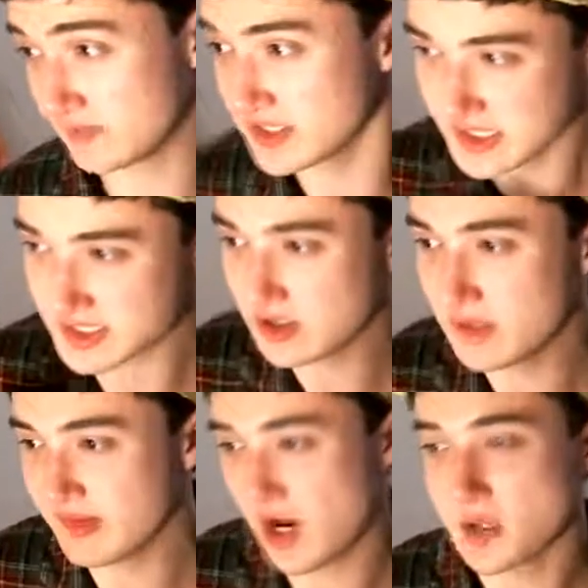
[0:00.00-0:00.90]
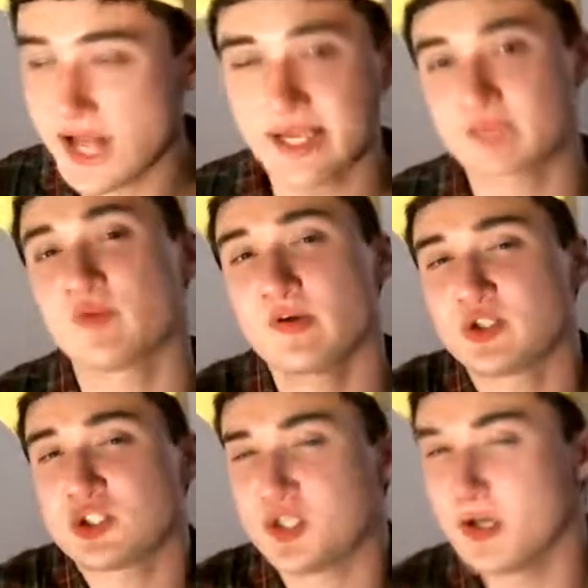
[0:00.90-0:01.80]
this is going to be our last pretty
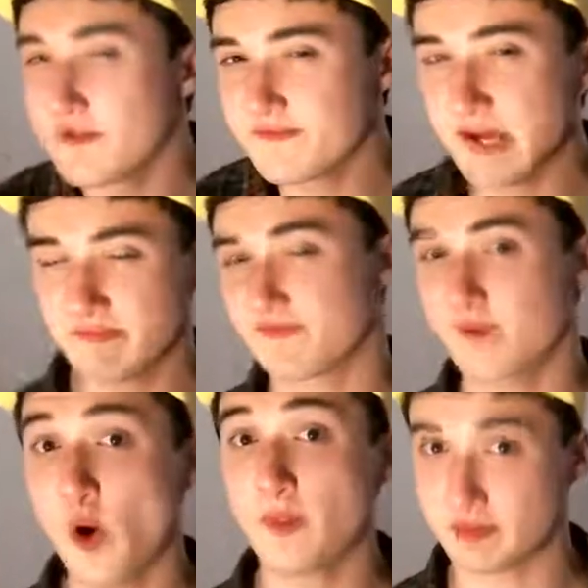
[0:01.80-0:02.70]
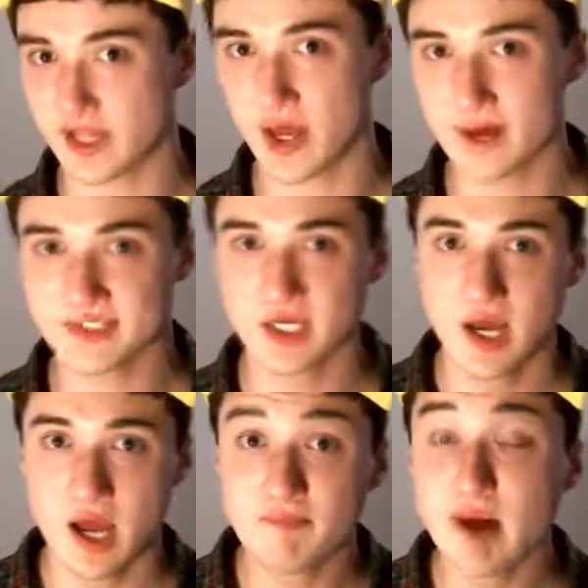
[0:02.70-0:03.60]
much chill fight before the playoffs.
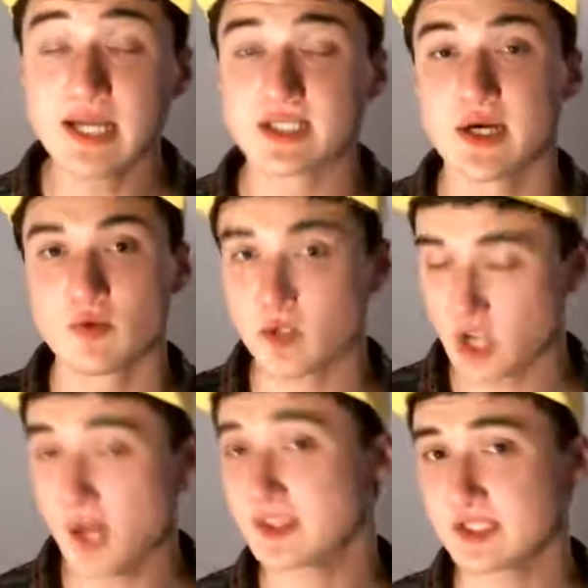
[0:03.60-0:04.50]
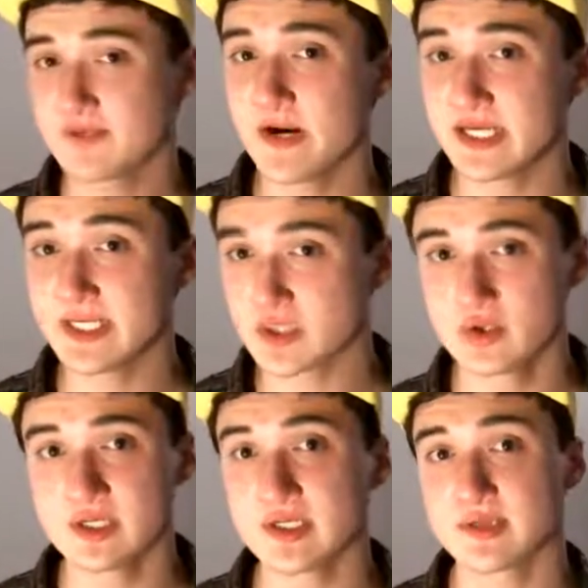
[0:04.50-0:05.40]
But regardless, this fight is
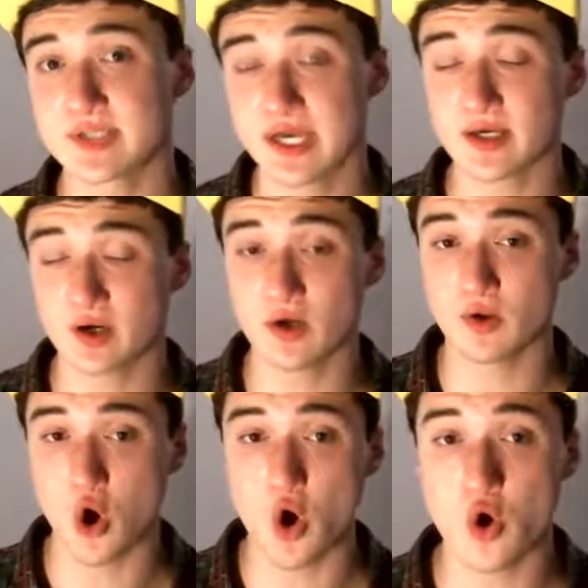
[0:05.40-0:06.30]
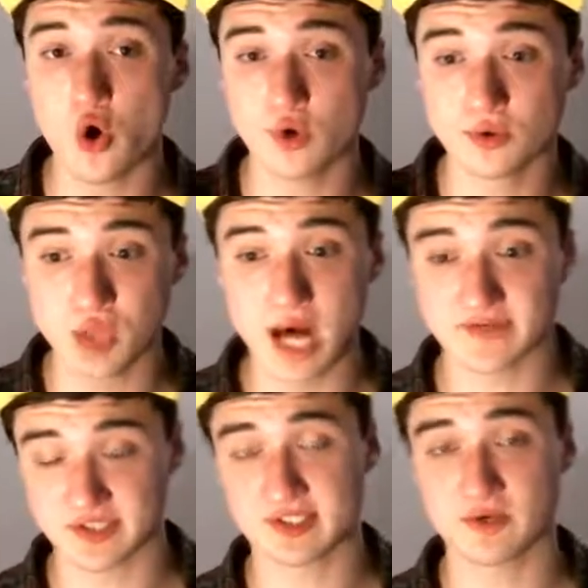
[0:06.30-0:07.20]
going to take a whole lot of
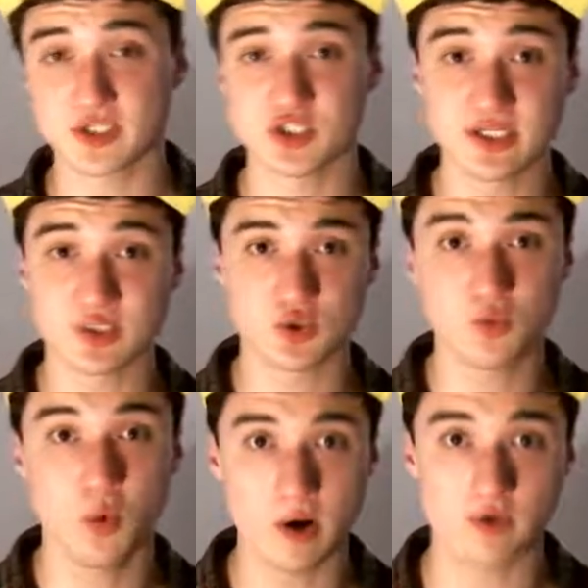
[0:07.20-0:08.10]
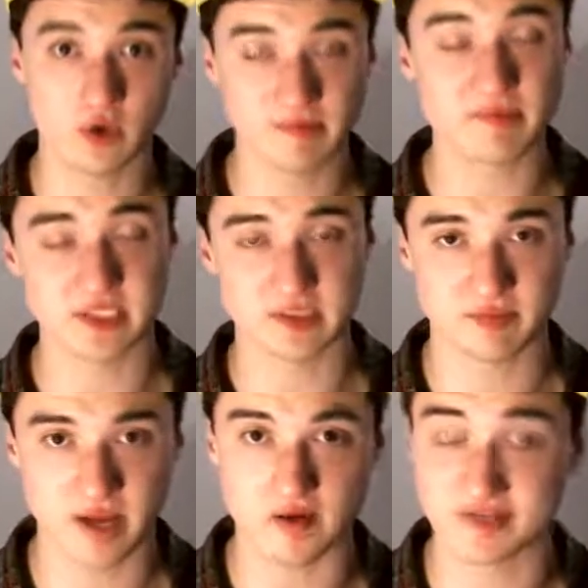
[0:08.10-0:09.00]
consideration into where we're going to be placed in the
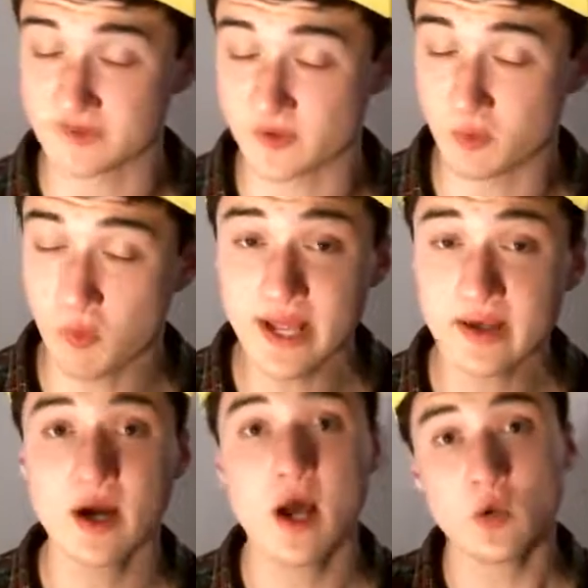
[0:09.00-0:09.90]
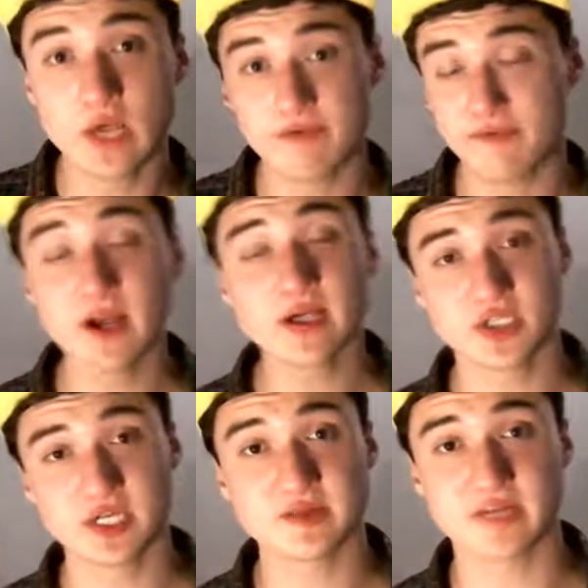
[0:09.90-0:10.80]
playoffs. If we win, we have a very good
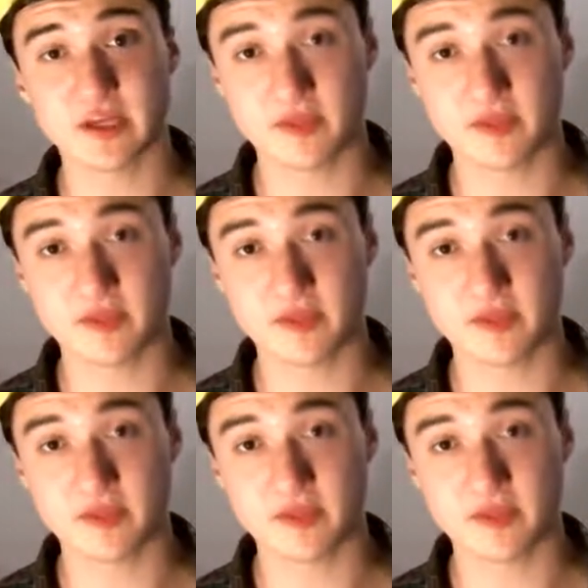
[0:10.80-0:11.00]
chance of getting